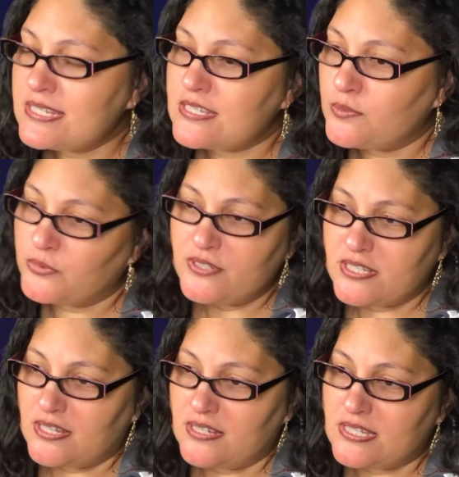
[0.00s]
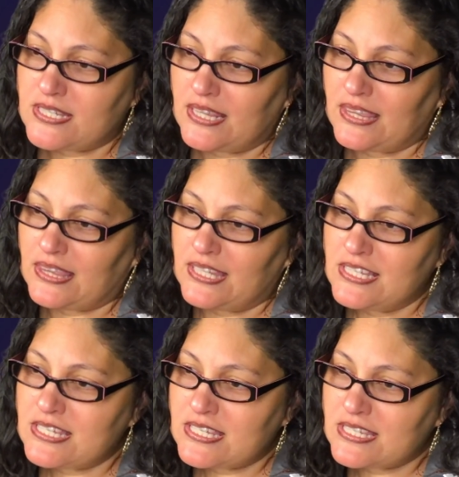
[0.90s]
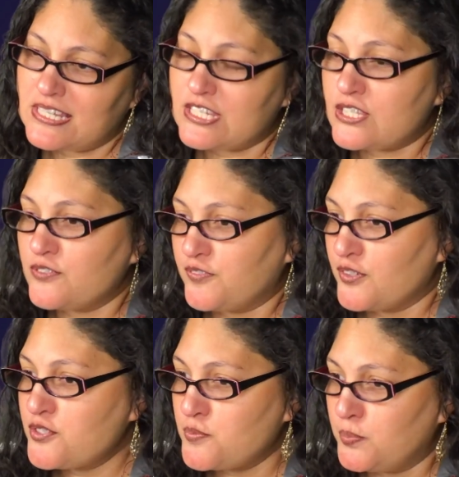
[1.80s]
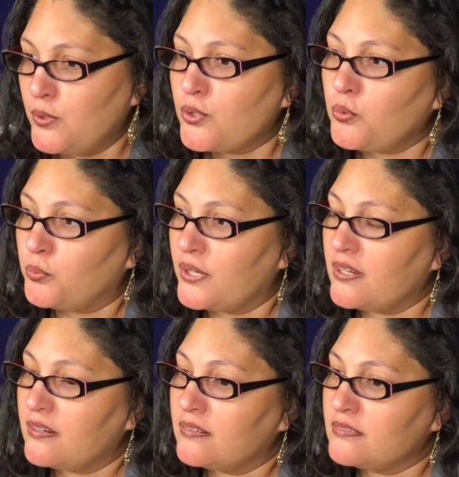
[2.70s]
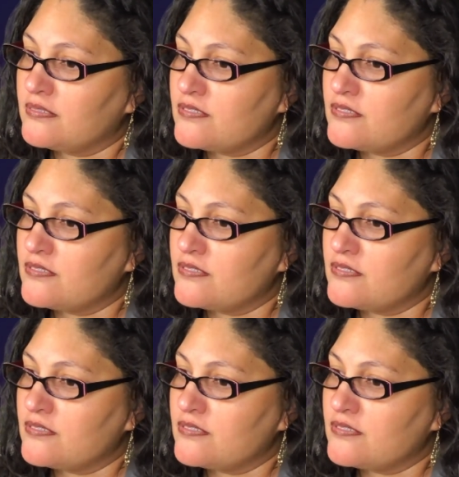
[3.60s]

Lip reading: summary says, this is the first book where